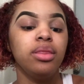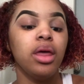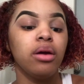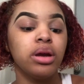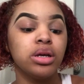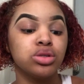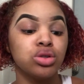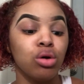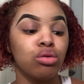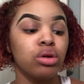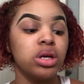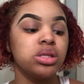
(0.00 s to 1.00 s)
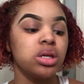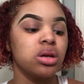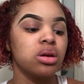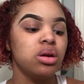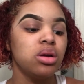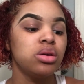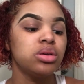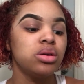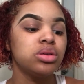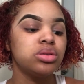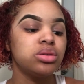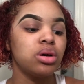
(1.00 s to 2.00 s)
there is no creasing.
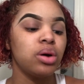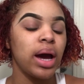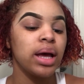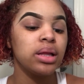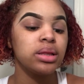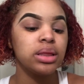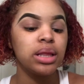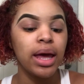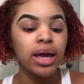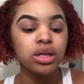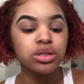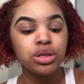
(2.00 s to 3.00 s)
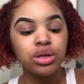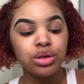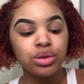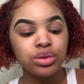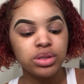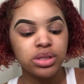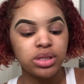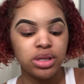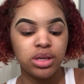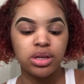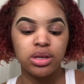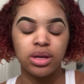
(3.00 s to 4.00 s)
So I like to use
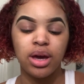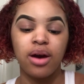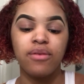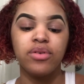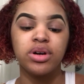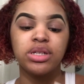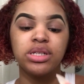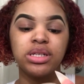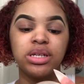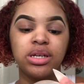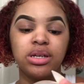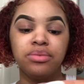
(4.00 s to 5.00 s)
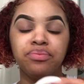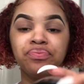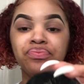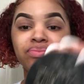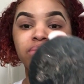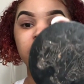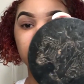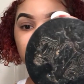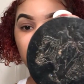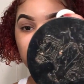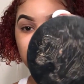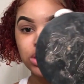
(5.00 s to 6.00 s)
the Kat Von D
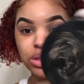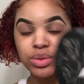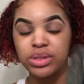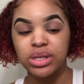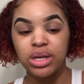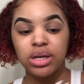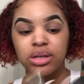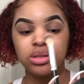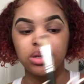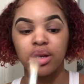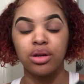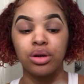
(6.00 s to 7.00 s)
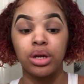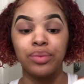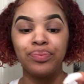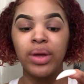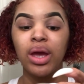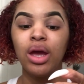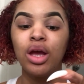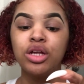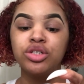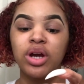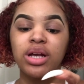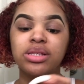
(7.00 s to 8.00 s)
translucent, it's kind of dirty,
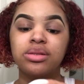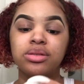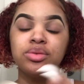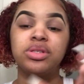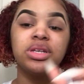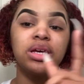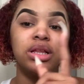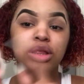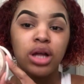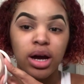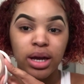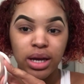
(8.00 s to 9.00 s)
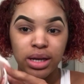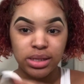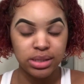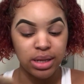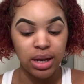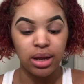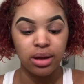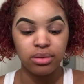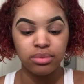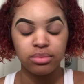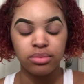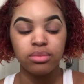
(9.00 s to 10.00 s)
translucent locket setting
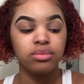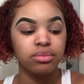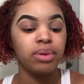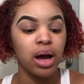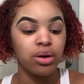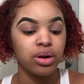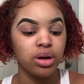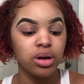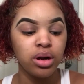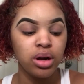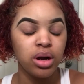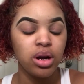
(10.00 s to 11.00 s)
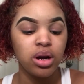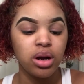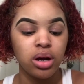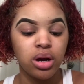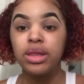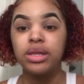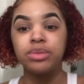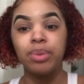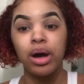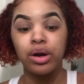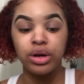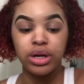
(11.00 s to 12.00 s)
powder. This
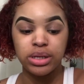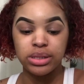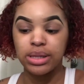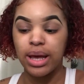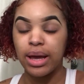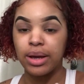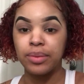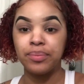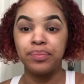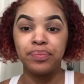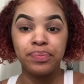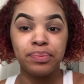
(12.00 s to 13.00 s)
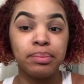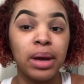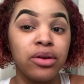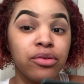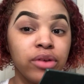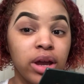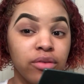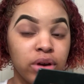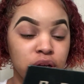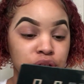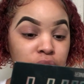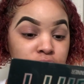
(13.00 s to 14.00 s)
powder is like my
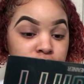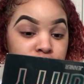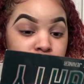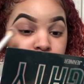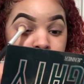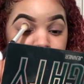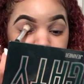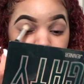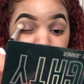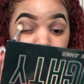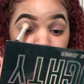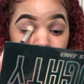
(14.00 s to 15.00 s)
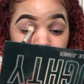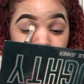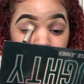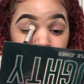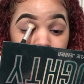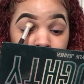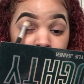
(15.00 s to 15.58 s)
favorite translucent to set my makeup.